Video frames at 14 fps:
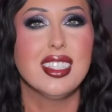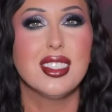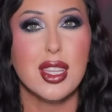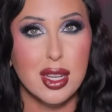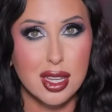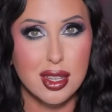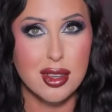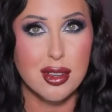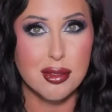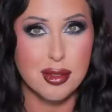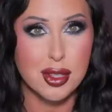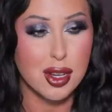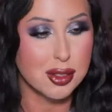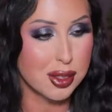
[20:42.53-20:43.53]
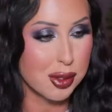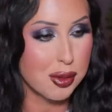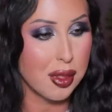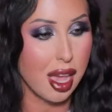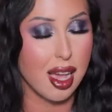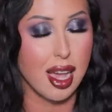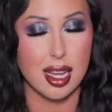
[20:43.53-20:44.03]
Do any of y'all do
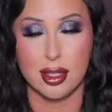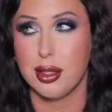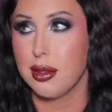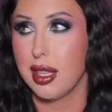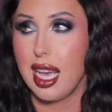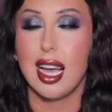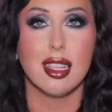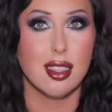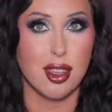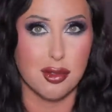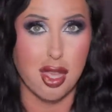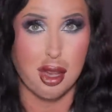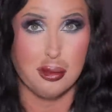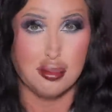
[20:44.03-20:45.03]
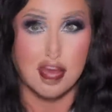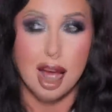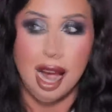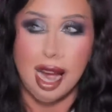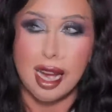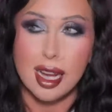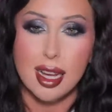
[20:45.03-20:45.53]
that? I do that. I love that.
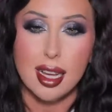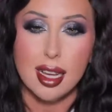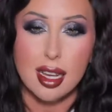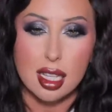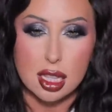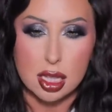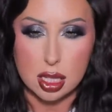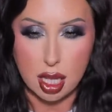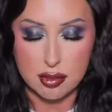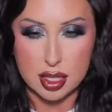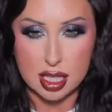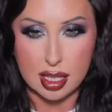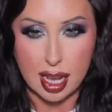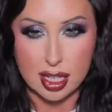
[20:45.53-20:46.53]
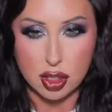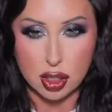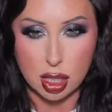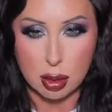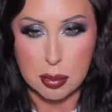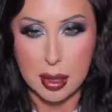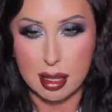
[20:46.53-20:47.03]
I love the
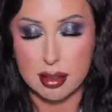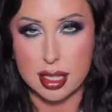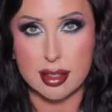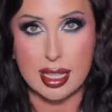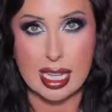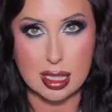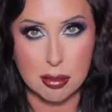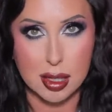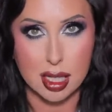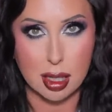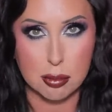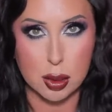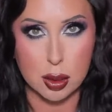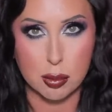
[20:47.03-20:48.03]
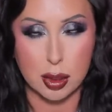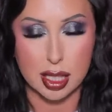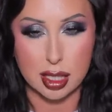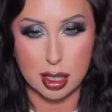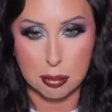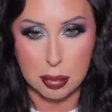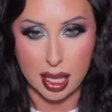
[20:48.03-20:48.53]
eyeshadow palette. That's my
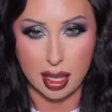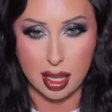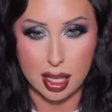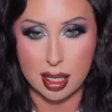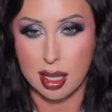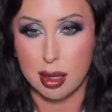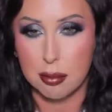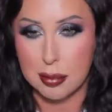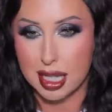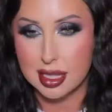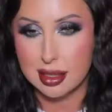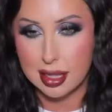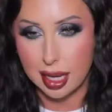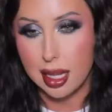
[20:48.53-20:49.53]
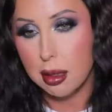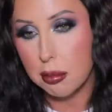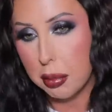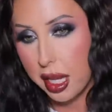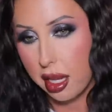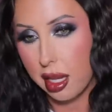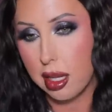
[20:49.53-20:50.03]
#1 pick. My second
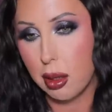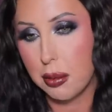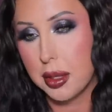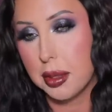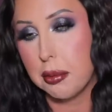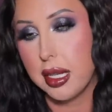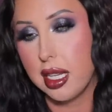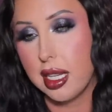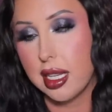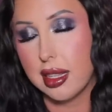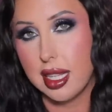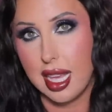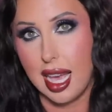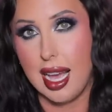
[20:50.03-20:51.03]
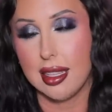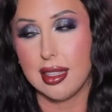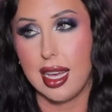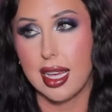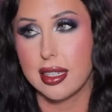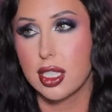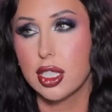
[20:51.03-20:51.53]
pick would be the
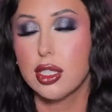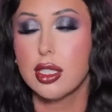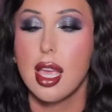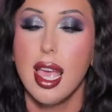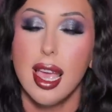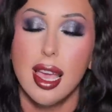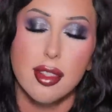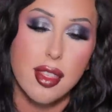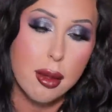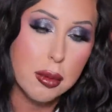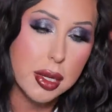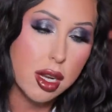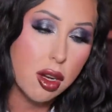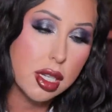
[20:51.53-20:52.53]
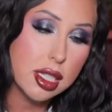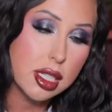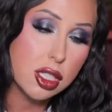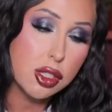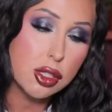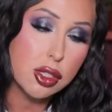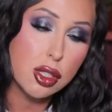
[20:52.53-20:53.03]
eyeliners. They went
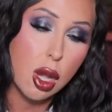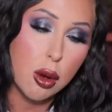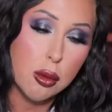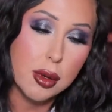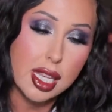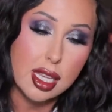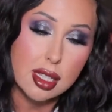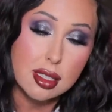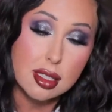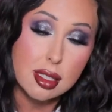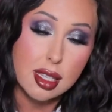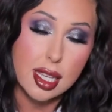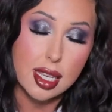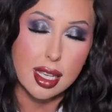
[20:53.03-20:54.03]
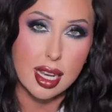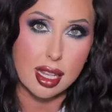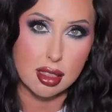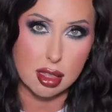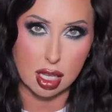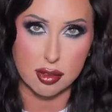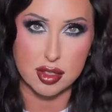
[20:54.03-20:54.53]
on so easily, and I
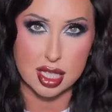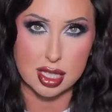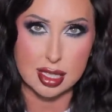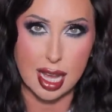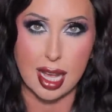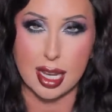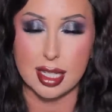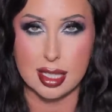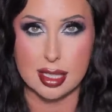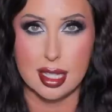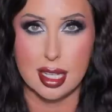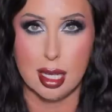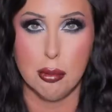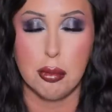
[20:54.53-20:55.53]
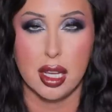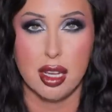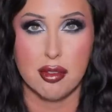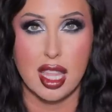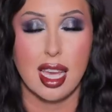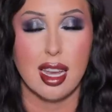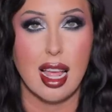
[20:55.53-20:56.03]
love the tiny tip
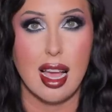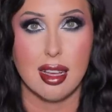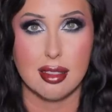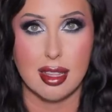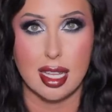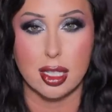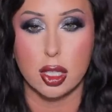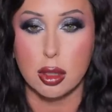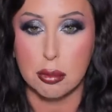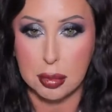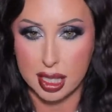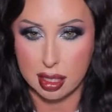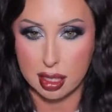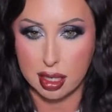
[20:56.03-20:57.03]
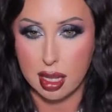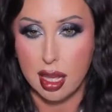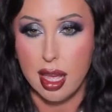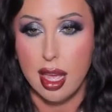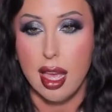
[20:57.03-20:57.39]
of that eyeliner pin.